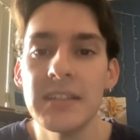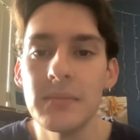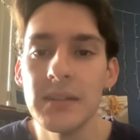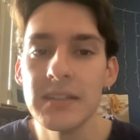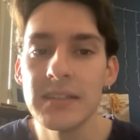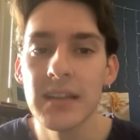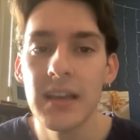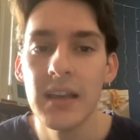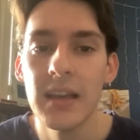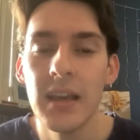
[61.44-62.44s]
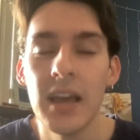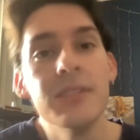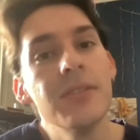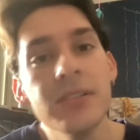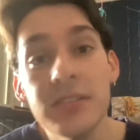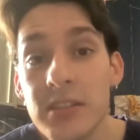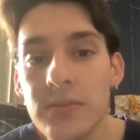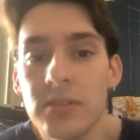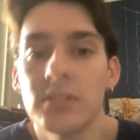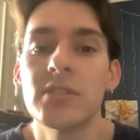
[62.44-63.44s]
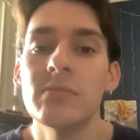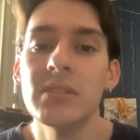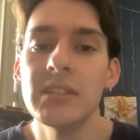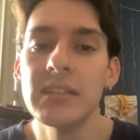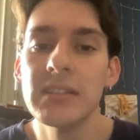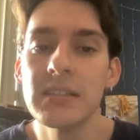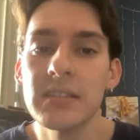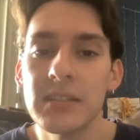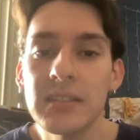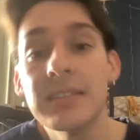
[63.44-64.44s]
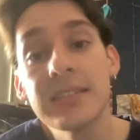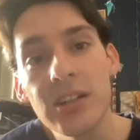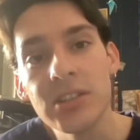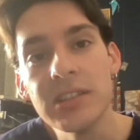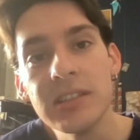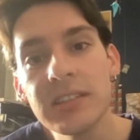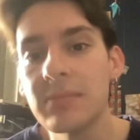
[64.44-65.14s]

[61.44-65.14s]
teammates, and I felt useful in contributing to discussions,